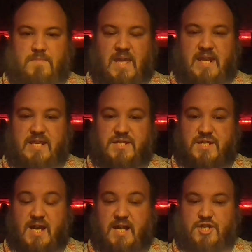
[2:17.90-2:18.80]
It
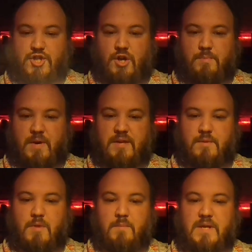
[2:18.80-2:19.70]
is not sharp right at
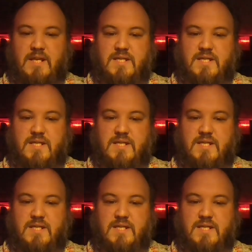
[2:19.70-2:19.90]
the moment.